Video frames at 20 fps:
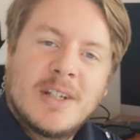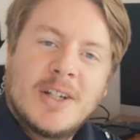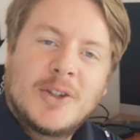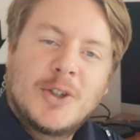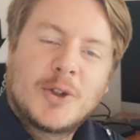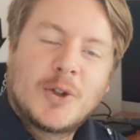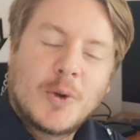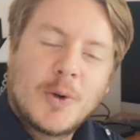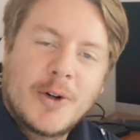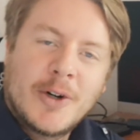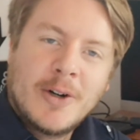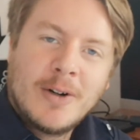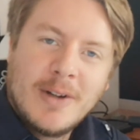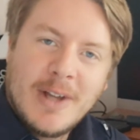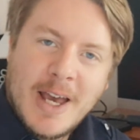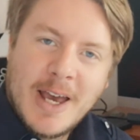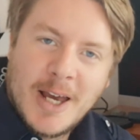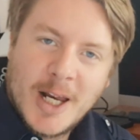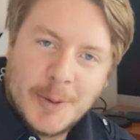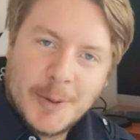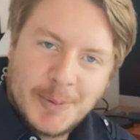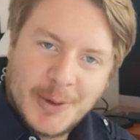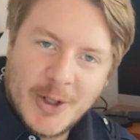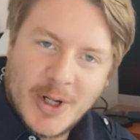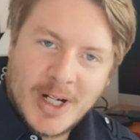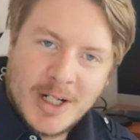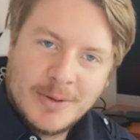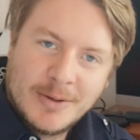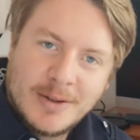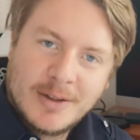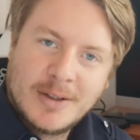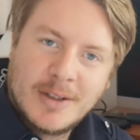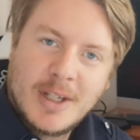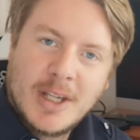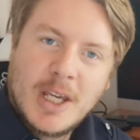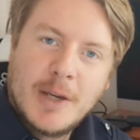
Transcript: uh, tutorial helped you out.